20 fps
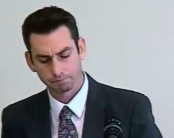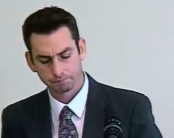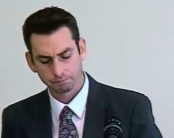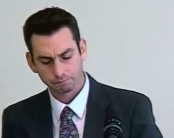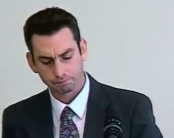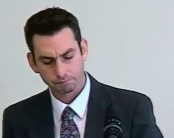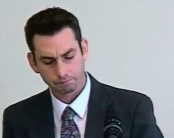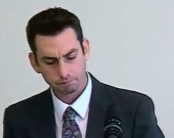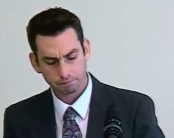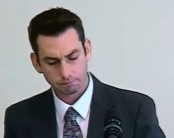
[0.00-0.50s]

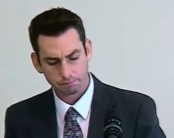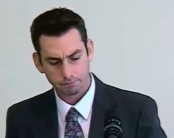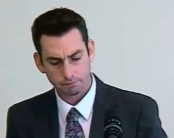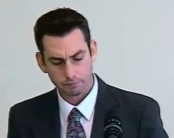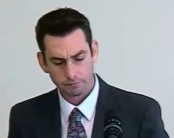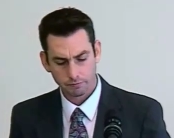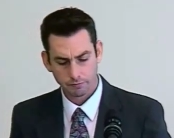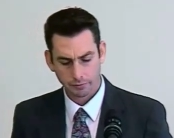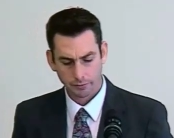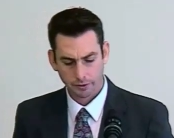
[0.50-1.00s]

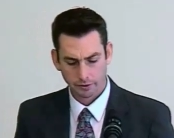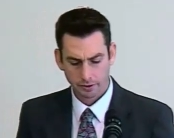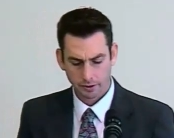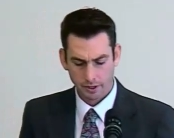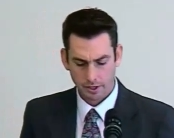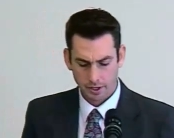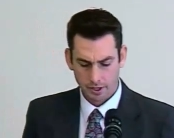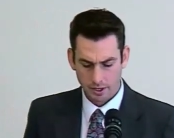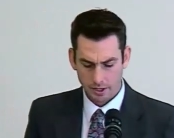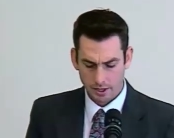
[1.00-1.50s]

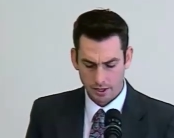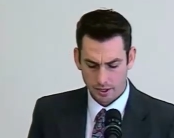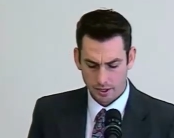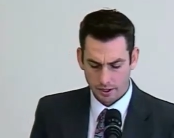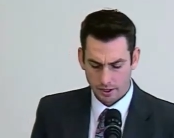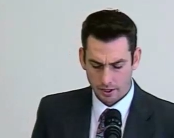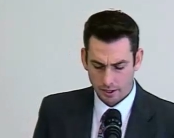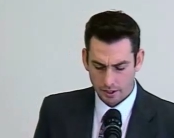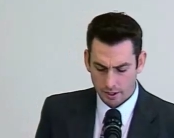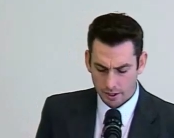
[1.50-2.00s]

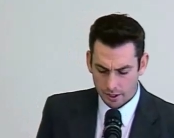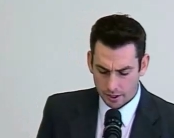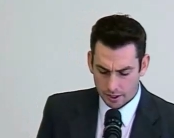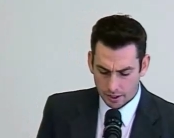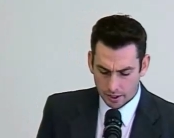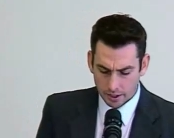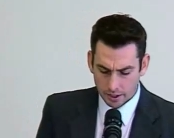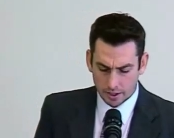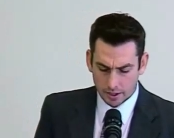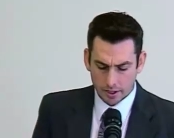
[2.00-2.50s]

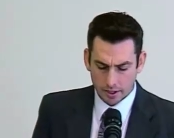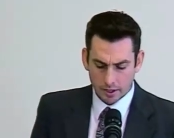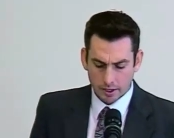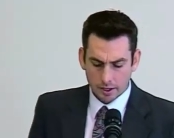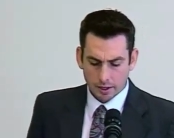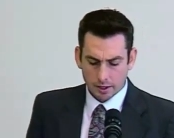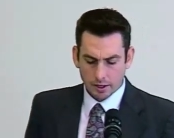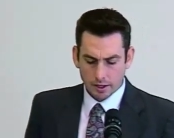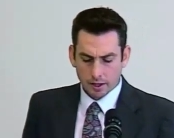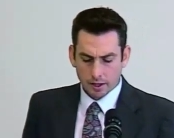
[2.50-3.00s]

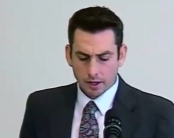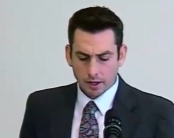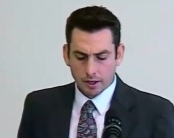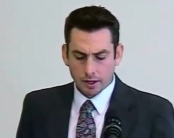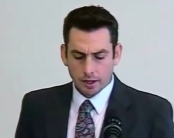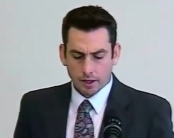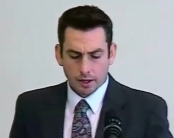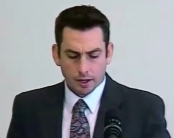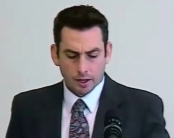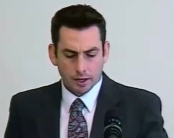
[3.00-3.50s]

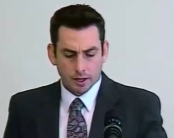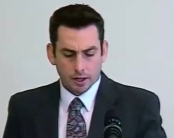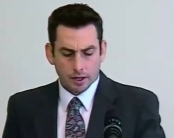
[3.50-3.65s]
(no one is talking)